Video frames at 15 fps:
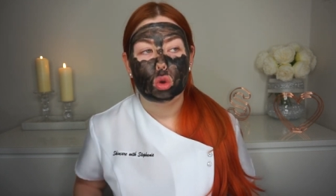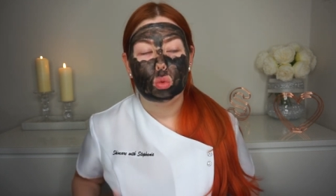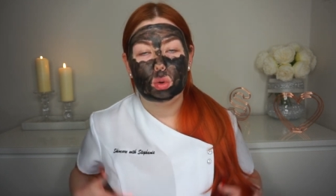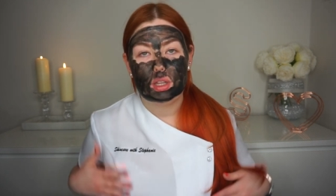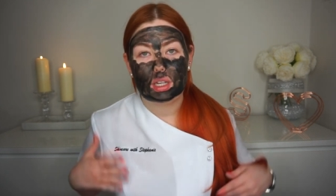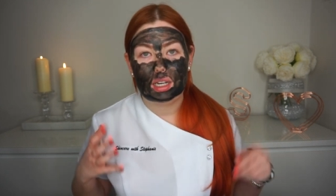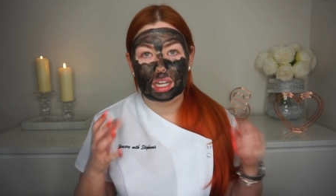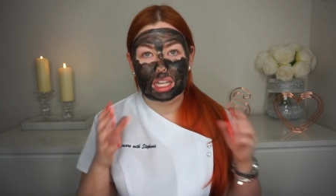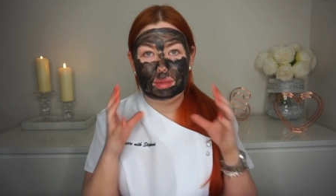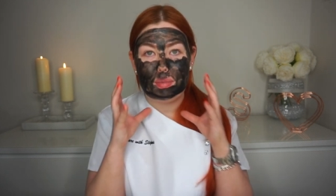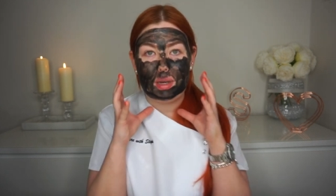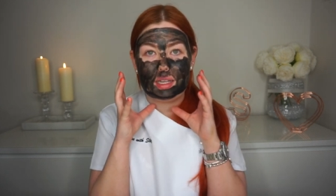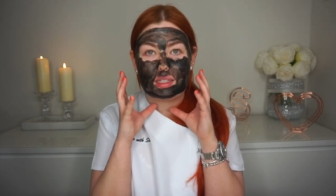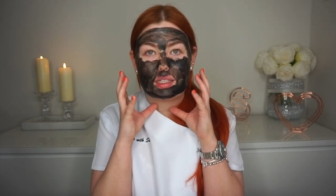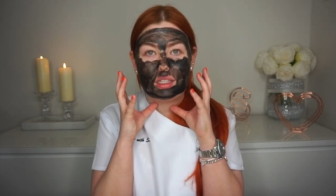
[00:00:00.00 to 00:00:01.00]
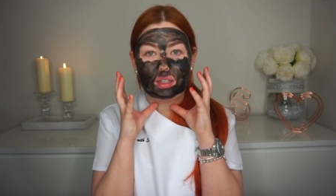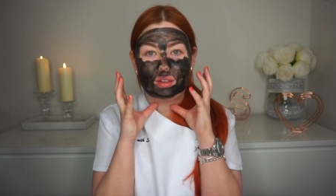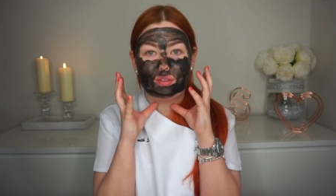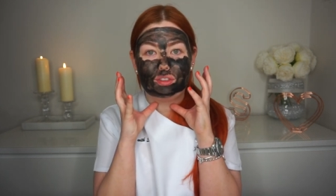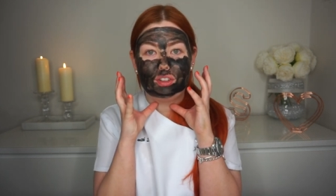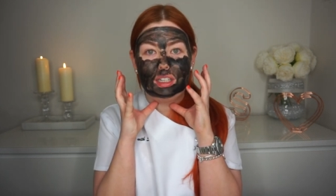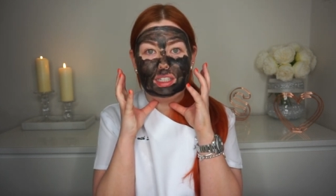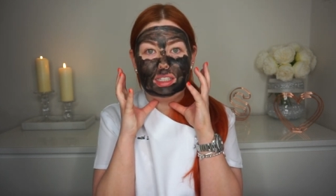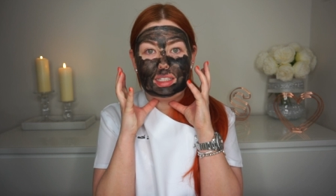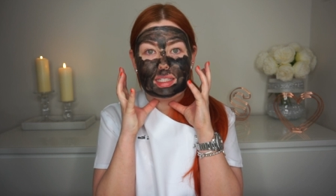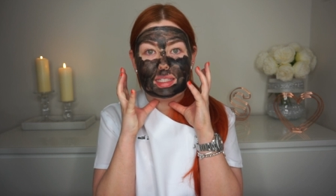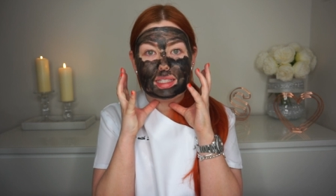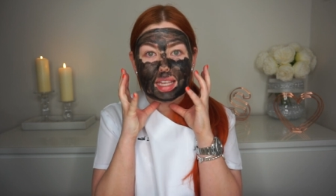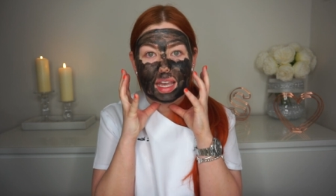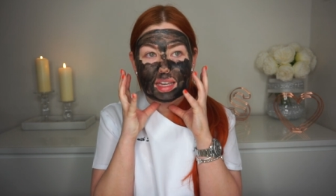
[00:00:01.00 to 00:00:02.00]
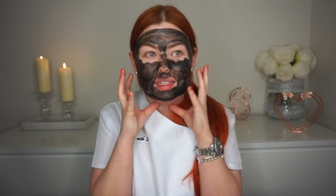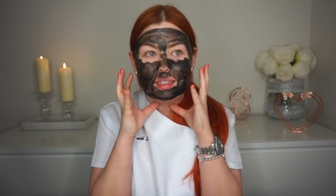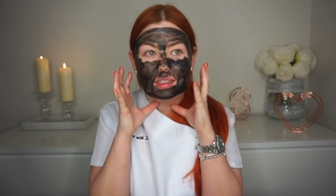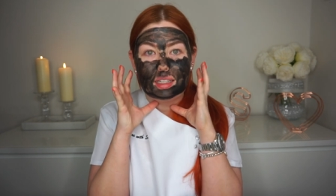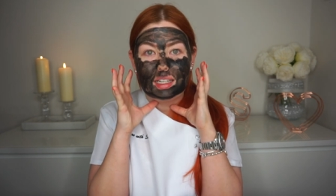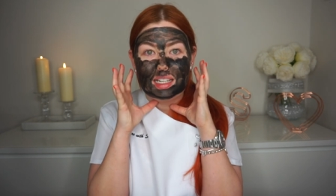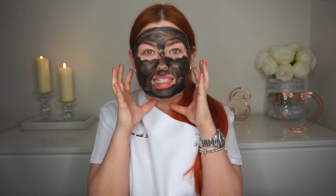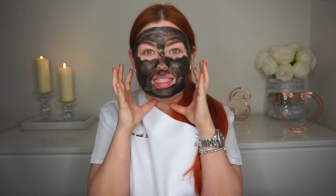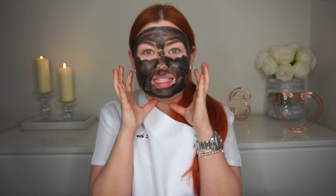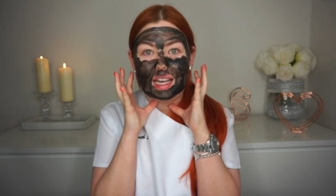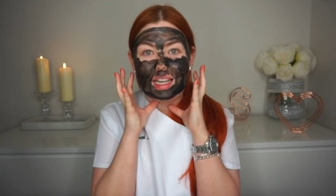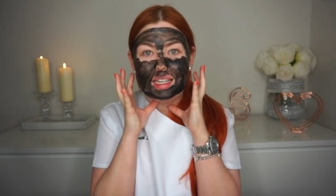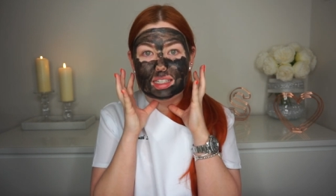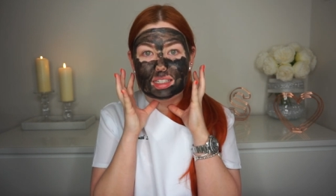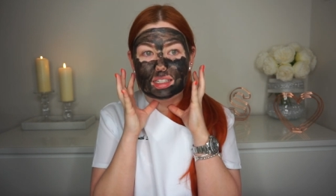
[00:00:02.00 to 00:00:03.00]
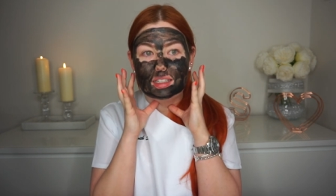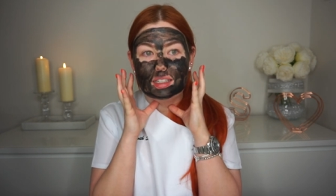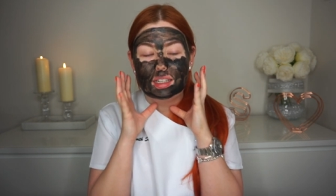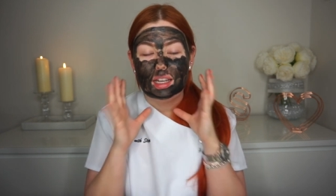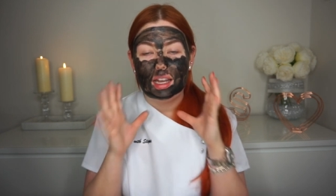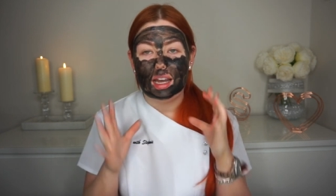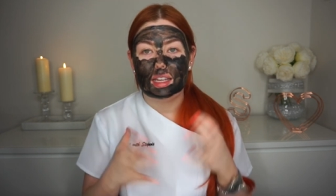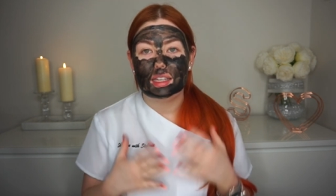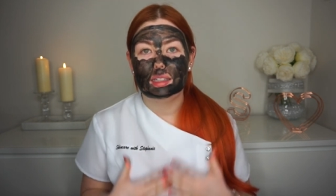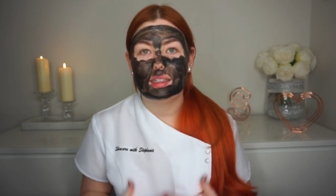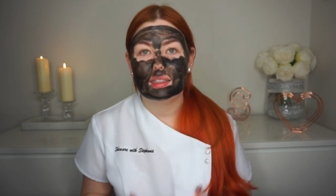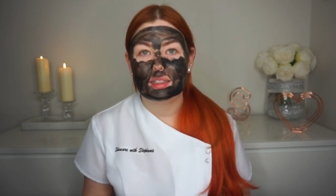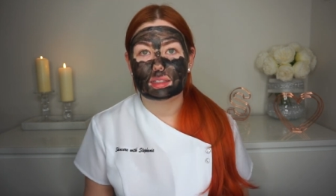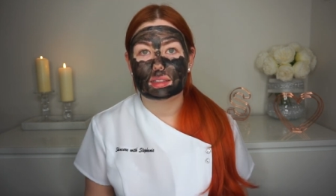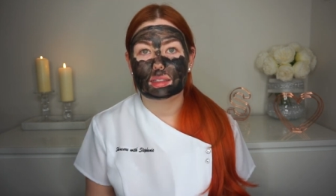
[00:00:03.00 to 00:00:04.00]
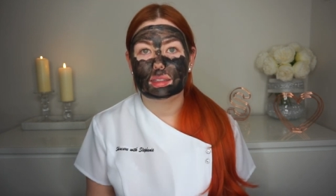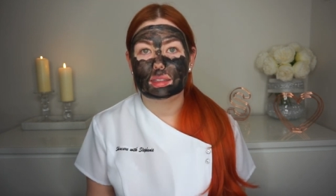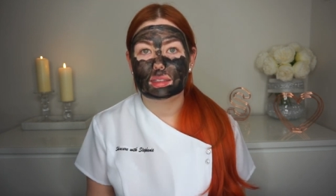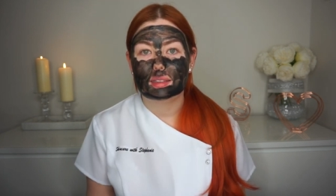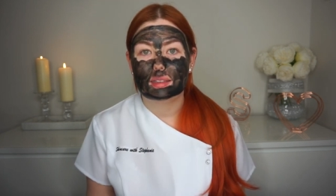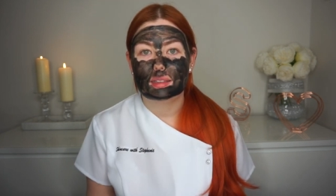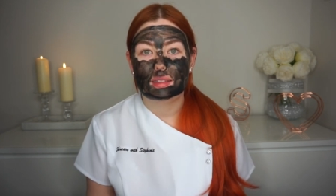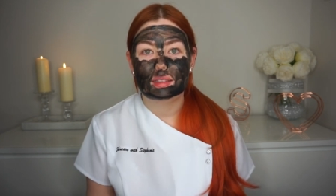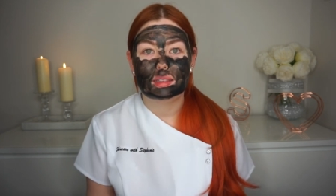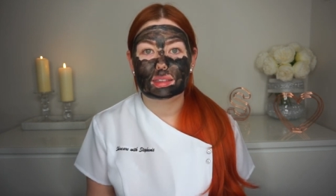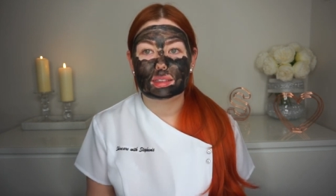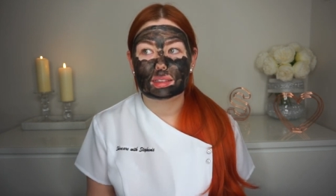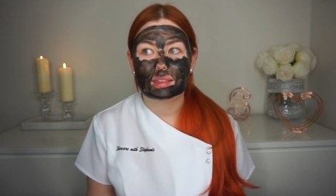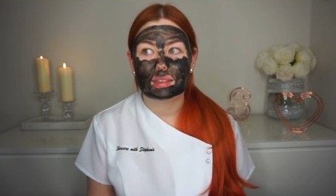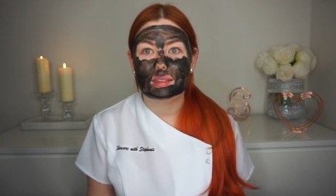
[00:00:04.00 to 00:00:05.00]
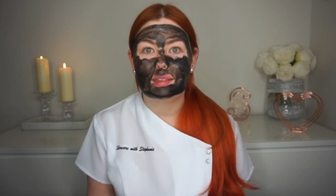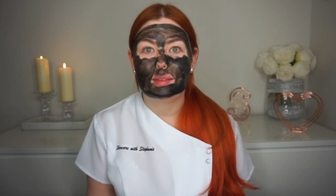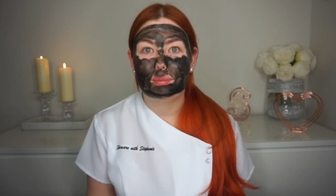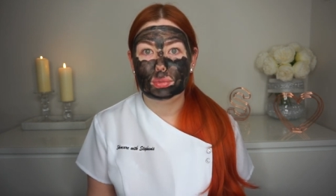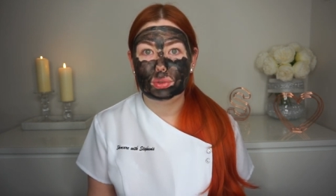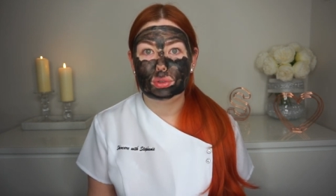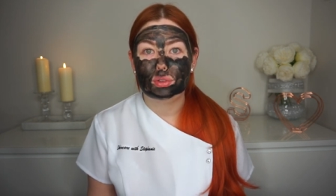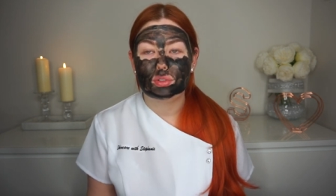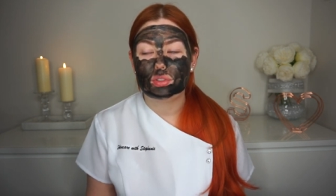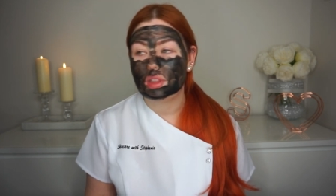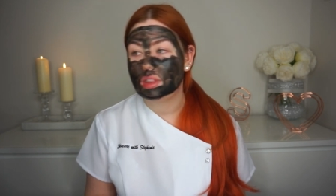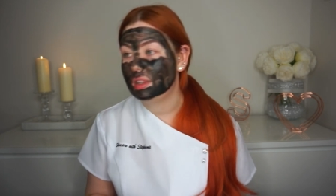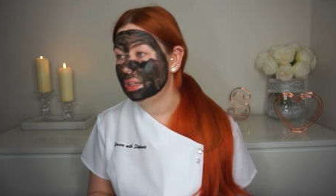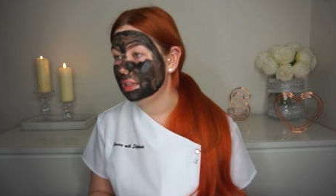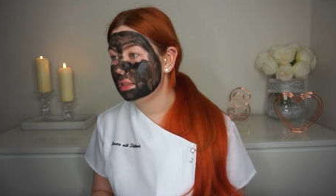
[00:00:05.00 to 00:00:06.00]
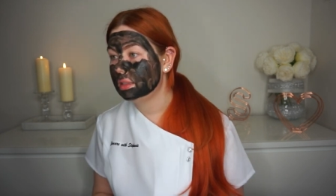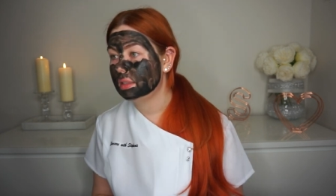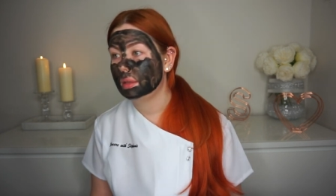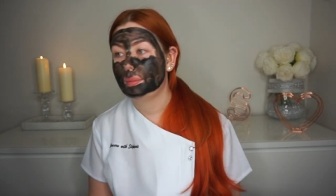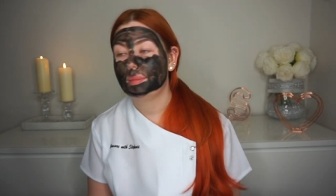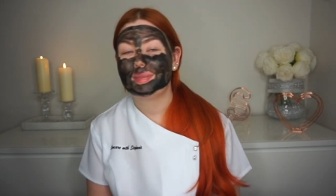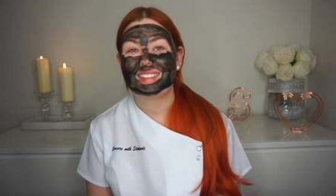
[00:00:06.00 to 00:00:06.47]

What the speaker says: With a clay mask, you can feel it setting, tightening, and you literally like can't move. This,